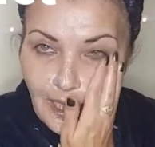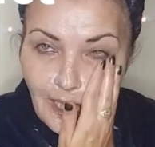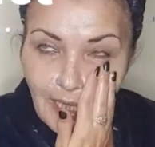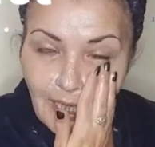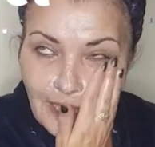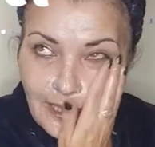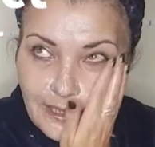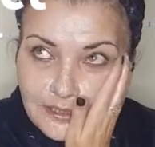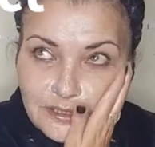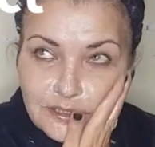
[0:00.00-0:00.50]

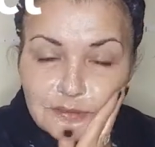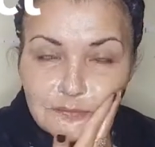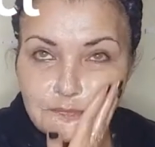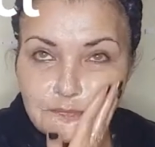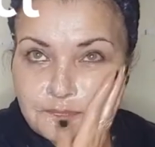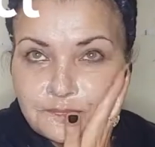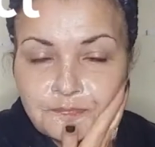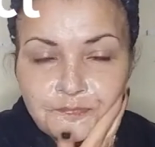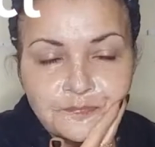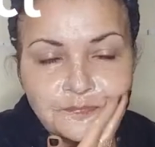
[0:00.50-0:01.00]
And
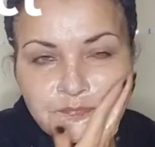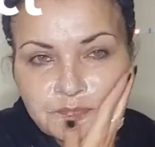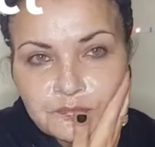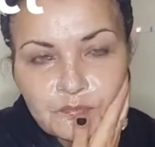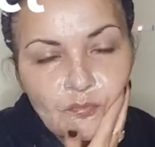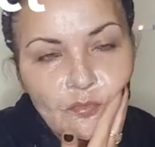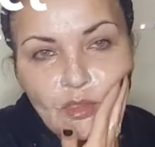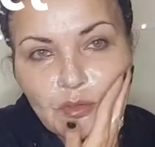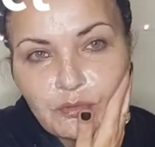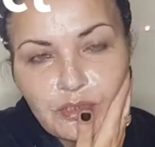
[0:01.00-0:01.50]

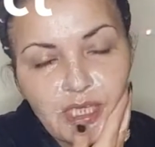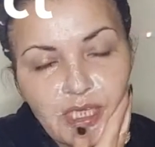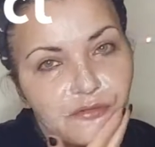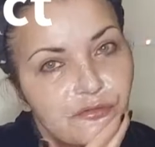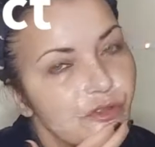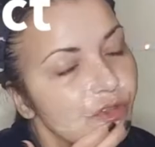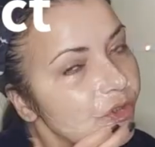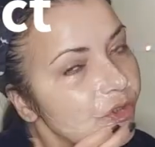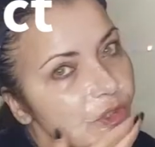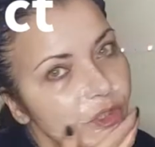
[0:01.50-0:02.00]
we
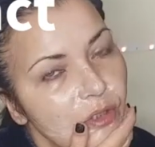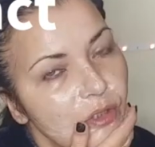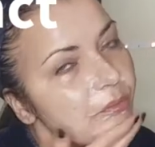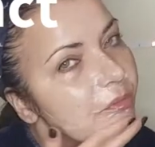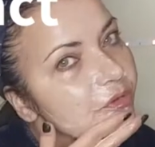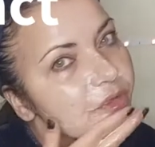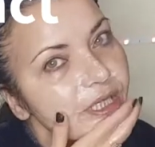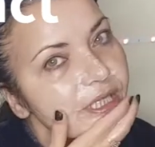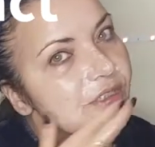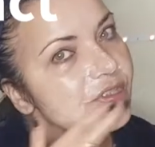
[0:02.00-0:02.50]
have cucumber